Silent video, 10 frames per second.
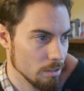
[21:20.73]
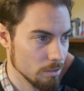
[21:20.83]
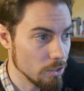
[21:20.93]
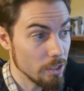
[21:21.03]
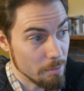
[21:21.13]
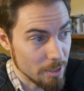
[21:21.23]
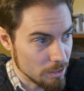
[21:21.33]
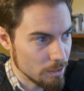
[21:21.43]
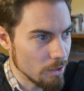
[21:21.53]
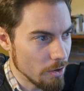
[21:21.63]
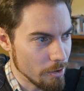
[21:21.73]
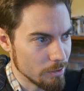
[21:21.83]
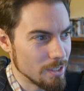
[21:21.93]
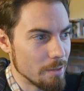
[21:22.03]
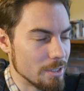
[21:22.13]
So yeah, basically I
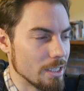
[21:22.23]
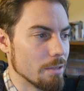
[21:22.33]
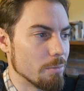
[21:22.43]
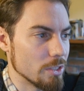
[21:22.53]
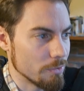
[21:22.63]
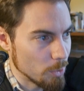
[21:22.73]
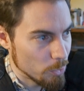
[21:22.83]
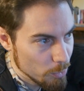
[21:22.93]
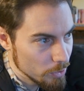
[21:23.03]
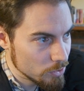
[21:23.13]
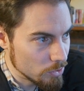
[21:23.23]
was aiming to get the best of both worlds.